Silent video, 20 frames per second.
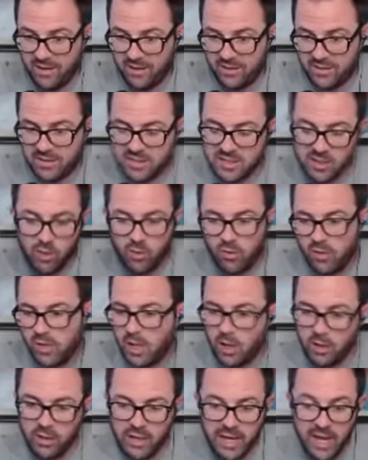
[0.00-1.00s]
So,
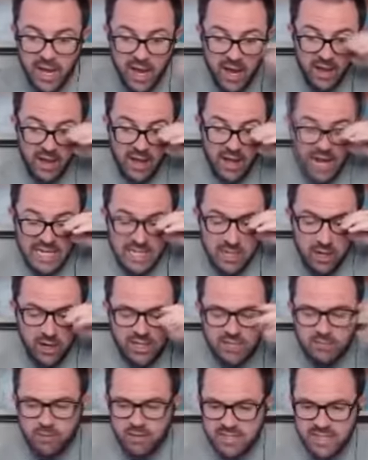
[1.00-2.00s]
you know, like I
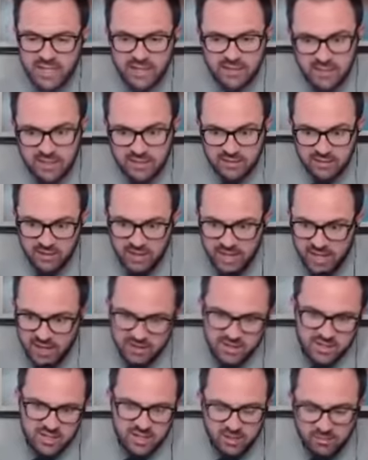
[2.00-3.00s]
started this by saying, like, look how
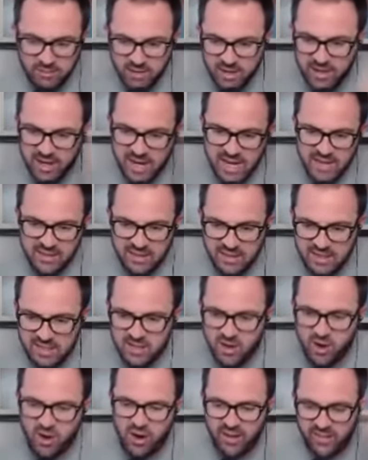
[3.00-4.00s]
discriminated
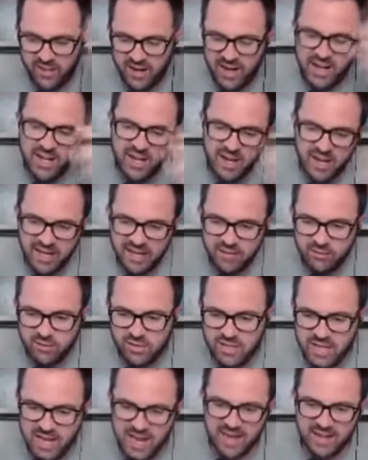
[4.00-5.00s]
atheists are. And then I kind of give you
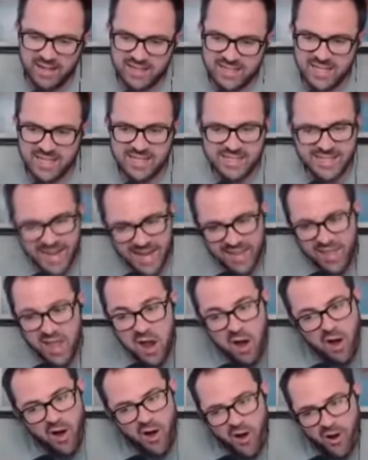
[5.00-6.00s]
data that says, yeah,
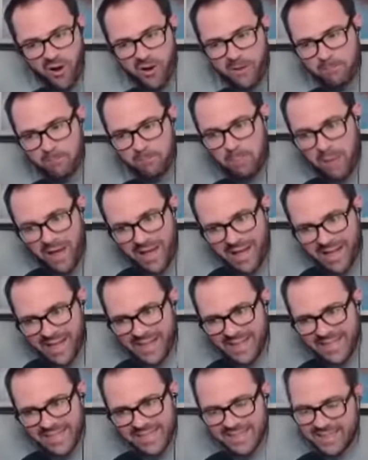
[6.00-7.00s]
they are,
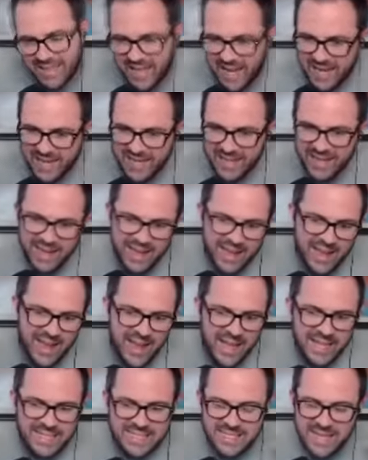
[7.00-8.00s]
but like
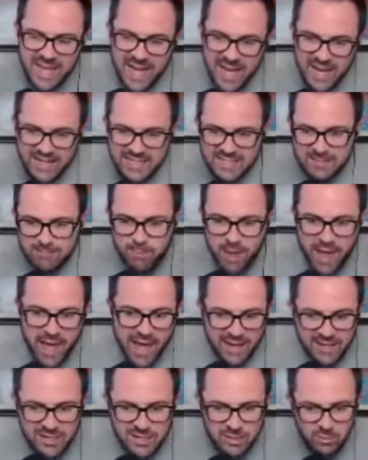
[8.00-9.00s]
it's not as
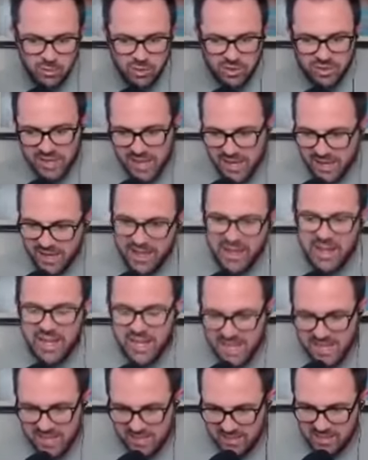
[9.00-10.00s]
bad as you think it
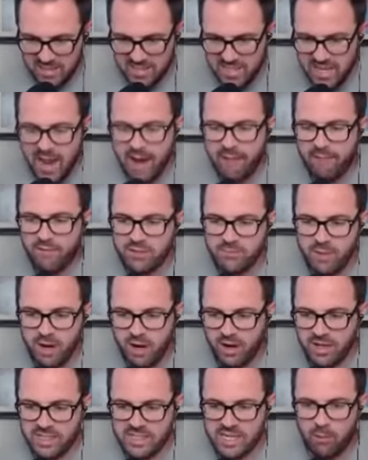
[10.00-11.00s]
is. The average
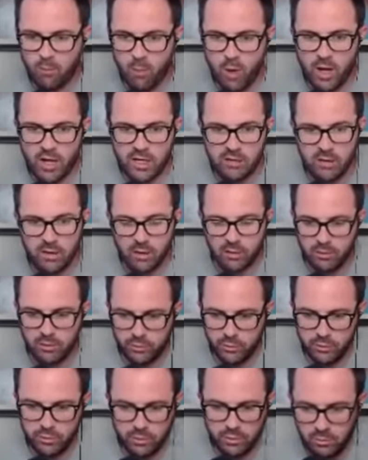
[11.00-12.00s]
American's not walking around
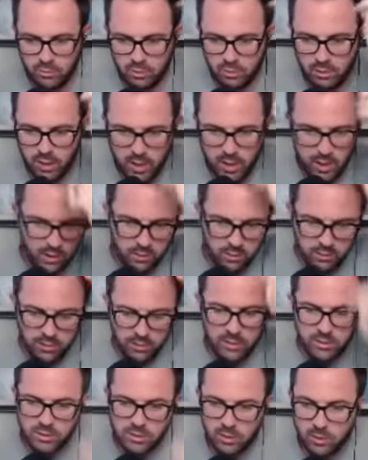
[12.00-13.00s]
going, you're going to hell
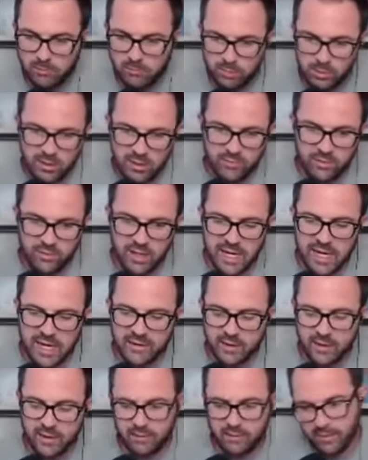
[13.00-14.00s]
because you don't believe in
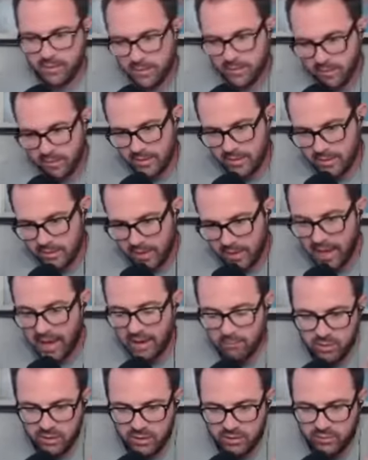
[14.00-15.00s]
God. They're like, eh,
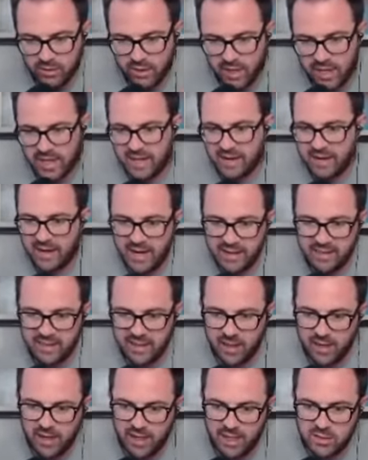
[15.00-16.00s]
I believe in God and I
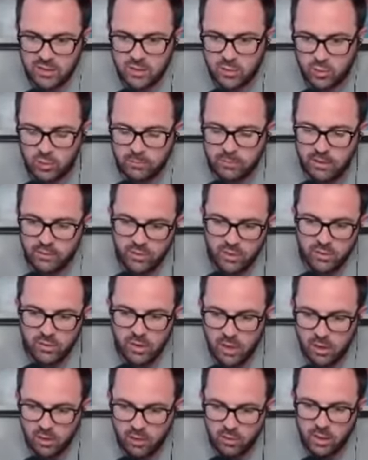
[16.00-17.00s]
think God's cool. But if you
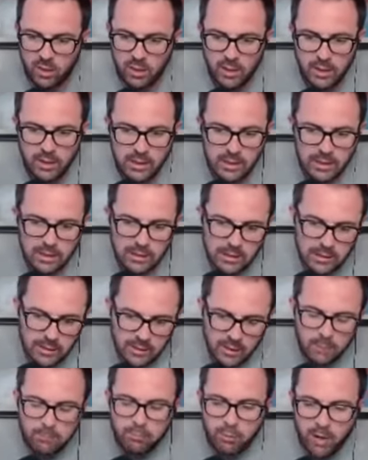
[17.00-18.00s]
don't,
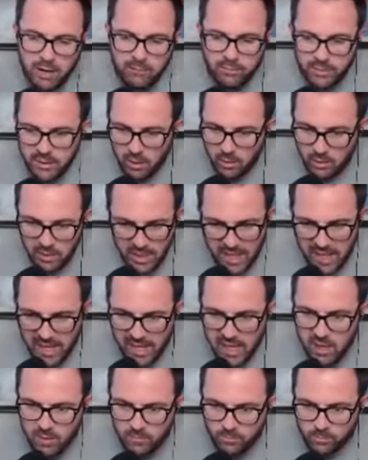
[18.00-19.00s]
you're probably
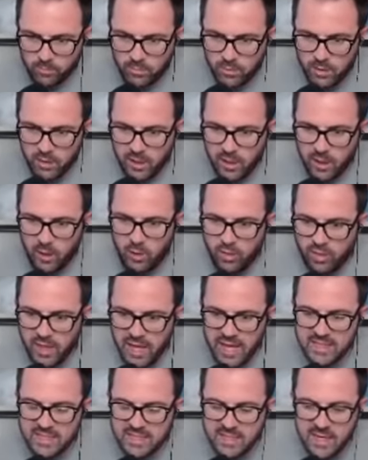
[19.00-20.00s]
okay. You know,
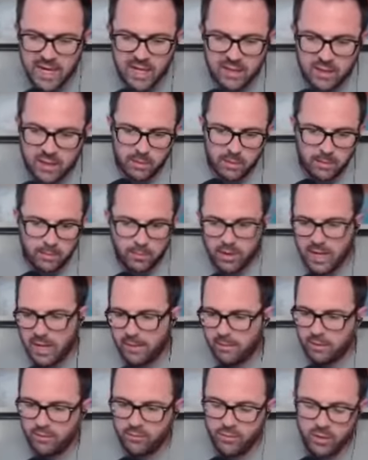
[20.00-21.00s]
that's not
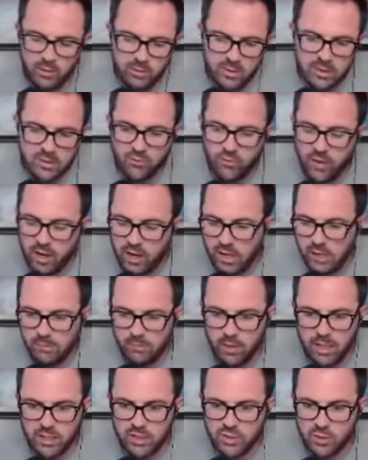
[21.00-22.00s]
predominant view is very
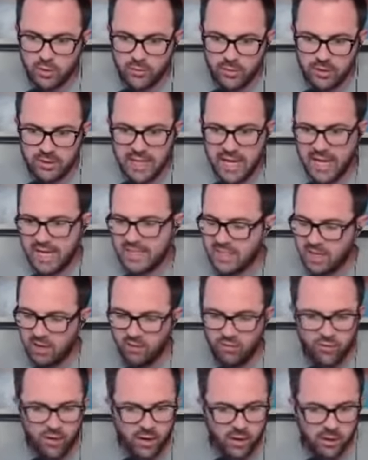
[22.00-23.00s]
much sort of a laissez
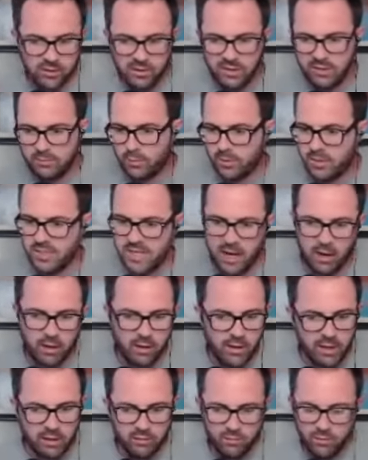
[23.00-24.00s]
faire
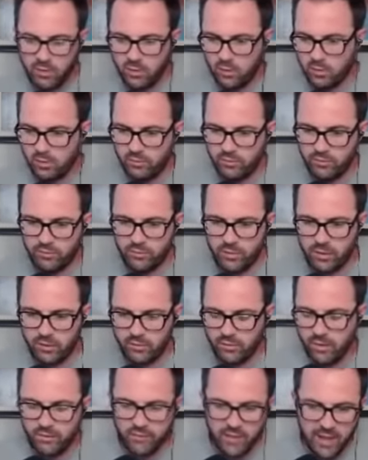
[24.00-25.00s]
libertarian view of,
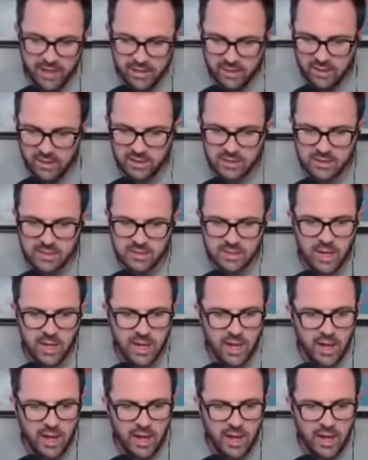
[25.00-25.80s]
of, of atheists.